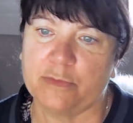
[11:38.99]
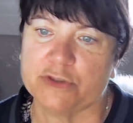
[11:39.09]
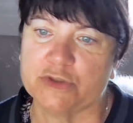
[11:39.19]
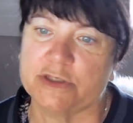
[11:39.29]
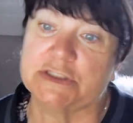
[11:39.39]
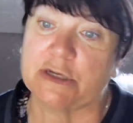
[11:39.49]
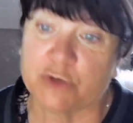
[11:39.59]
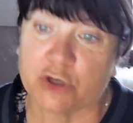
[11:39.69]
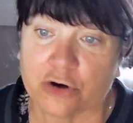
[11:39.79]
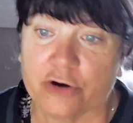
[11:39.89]
which was
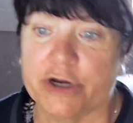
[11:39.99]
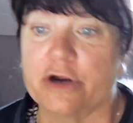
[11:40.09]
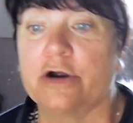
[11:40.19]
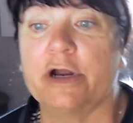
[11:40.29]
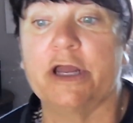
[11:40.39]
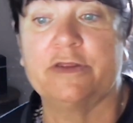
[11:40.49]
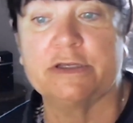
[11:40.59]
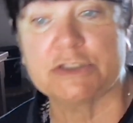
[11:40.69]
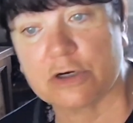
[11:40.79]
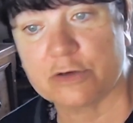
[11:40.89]
some courier and
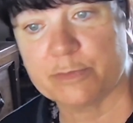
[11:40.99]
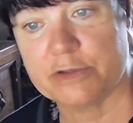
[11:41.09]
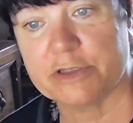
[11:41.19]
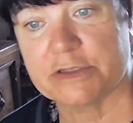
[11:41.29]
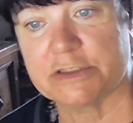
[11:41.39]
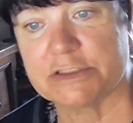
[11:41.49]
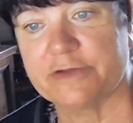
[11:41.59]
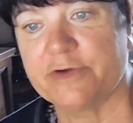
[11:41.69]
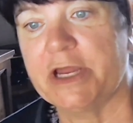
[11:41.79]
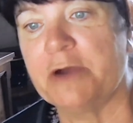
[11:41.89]
then started building the
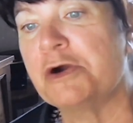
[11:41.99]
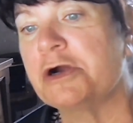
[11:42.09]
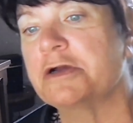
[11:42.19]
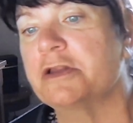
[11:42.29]
delivery network?